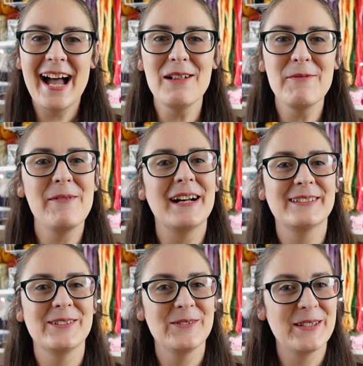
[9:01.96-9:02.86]
I'll be back
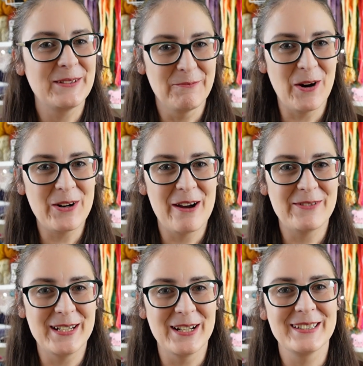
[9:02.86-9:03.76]
soon with some more
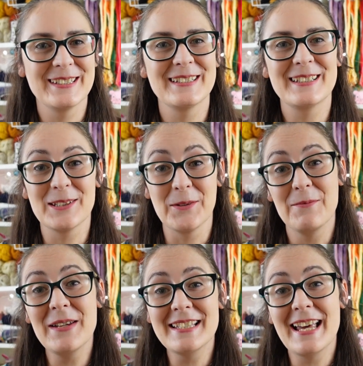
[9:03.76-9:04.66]
crafty nonsense, so in the
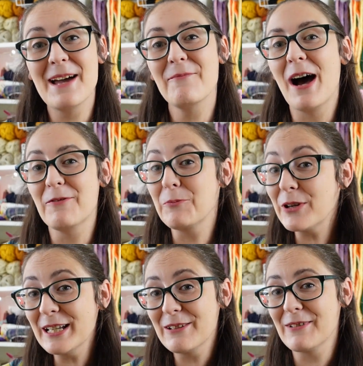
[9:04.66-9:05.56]
meantime, have a
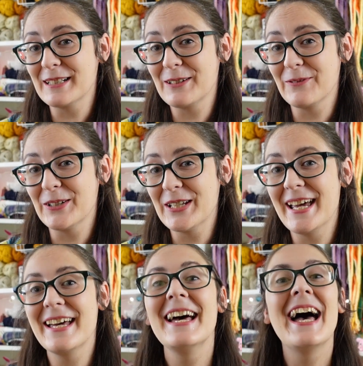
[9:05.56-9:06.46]
brilliant rest of your
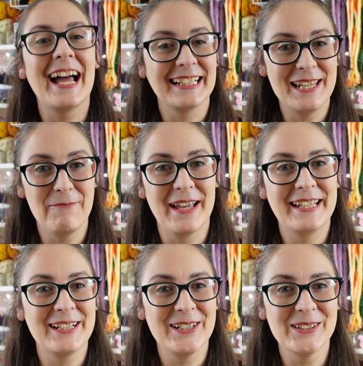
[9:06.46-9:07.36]
day and keep
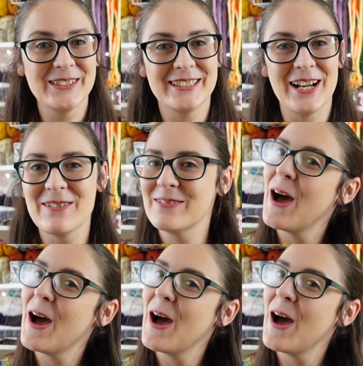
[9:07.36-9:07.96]
making cool stuff.